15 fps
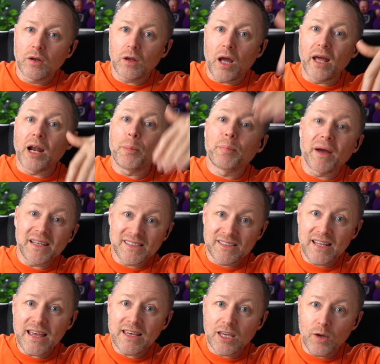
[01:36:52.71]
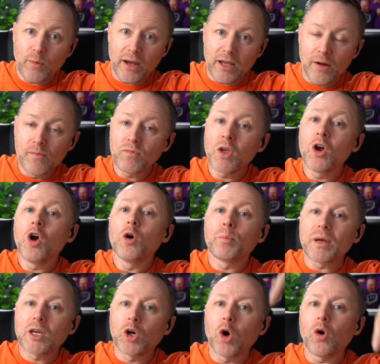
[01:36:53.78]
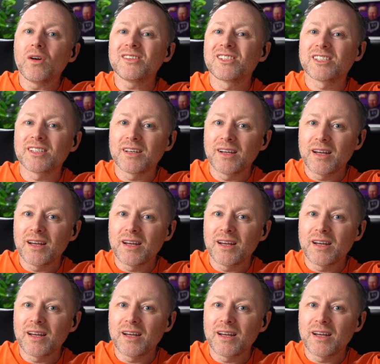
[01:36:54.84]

in a piss takey way, because